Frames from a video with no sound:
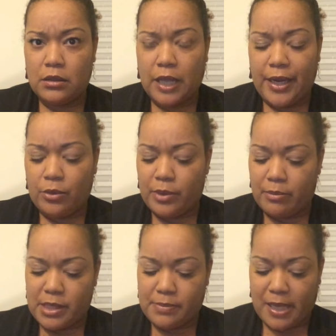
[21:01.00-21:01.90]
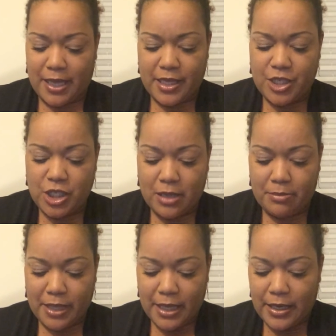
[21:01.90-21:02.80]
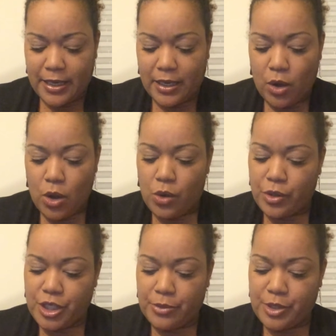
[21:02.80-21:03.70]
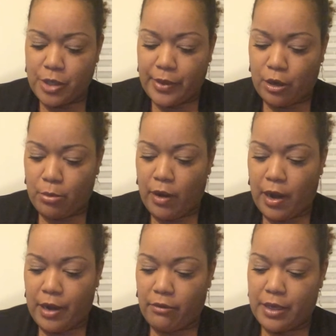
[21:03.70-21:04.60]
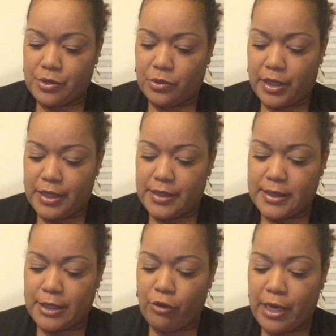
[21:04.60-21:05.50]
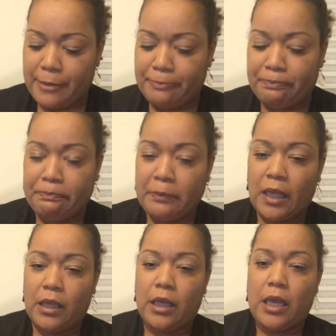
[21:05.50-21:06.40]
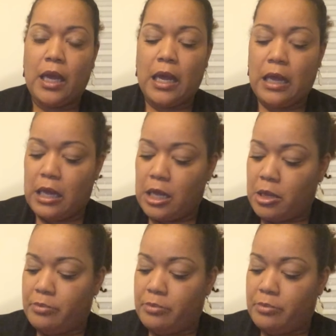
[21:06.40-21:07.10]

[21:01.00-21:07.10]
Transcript: I don't want to misspeak. I think she completed it, or she was showing her progress on Instagram. I'll